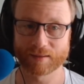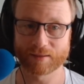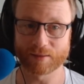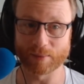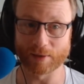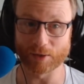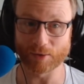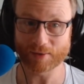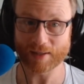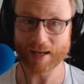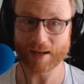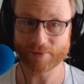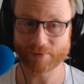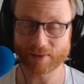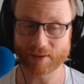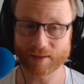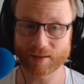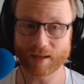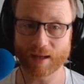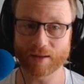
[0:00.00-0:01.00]
to be looked
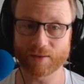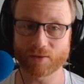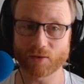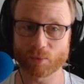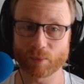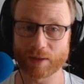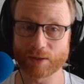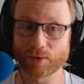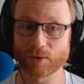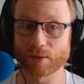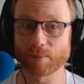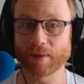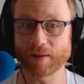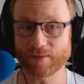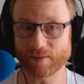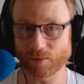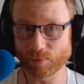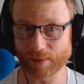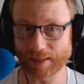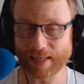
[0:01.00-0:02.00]
after, and so we do the
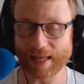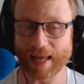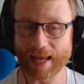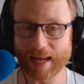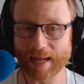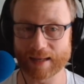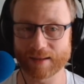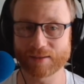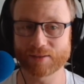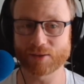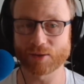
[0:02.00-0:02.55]
best that we can